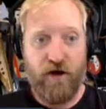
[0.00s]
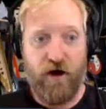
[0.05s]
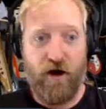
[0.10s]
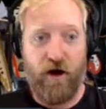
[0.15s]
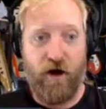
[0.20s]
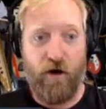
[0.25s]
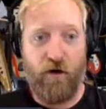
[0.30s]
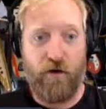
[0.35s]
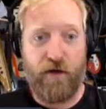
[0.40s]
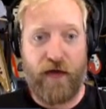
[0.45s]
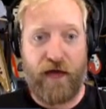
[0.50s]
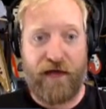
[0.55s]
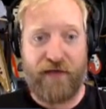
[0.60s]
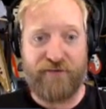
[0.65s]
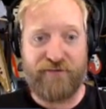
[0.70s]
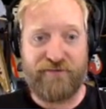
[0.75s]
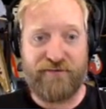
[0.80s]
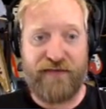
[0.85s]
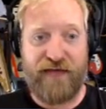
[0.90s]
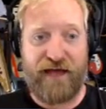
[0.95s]
Oh
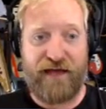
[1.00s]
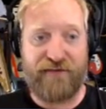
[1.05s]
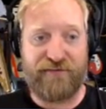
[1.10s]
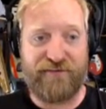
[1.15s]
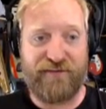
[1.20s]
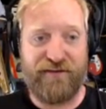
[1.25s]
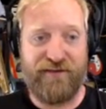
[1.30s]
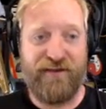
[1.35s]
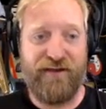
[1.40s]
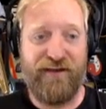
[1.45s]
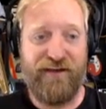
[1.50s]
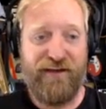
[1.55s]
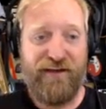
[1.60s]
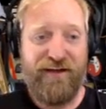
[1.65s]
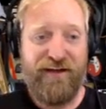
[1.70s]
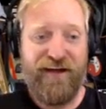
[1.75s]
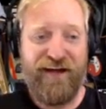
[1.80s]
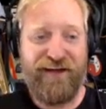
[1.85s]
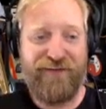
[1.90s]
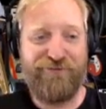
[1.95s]
yes.
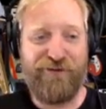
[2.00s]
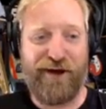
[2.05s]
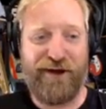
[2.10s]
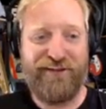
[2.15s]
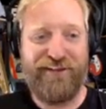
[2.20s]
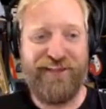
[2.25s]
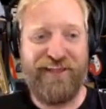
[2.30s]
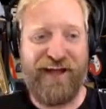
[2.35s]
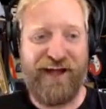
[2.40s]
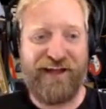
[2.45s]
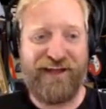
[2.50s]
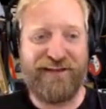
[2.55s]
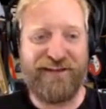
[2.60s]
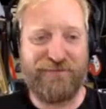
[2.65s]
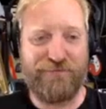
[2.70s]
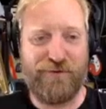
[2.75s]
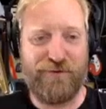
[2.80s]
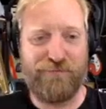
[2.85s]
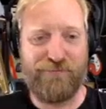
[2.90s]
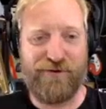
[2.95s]
Finally I get
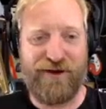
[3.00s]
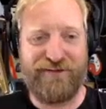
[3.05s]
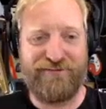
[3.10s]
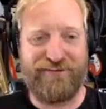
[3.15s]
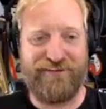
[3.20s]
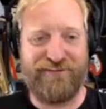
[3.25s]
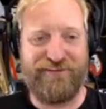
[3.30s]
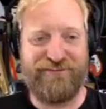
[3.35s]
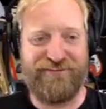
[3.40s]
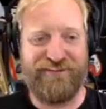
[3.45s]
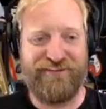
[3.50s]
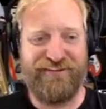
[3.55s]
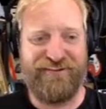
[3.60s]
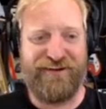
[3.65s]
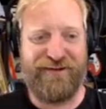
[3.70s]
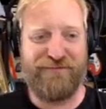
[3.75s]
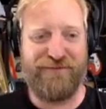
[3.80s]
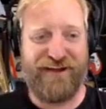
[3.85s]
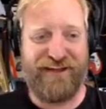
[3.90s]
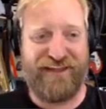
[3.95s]
to put braces
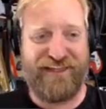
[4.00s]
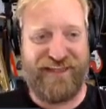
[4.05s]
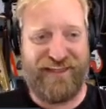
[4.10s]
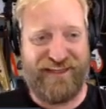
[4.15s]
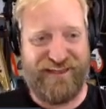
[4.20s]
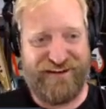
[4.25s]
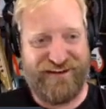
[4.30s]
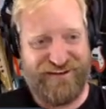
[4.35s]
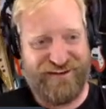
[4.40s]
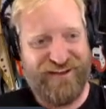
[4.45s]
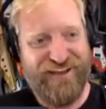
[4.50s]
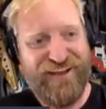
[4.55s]
on my kid.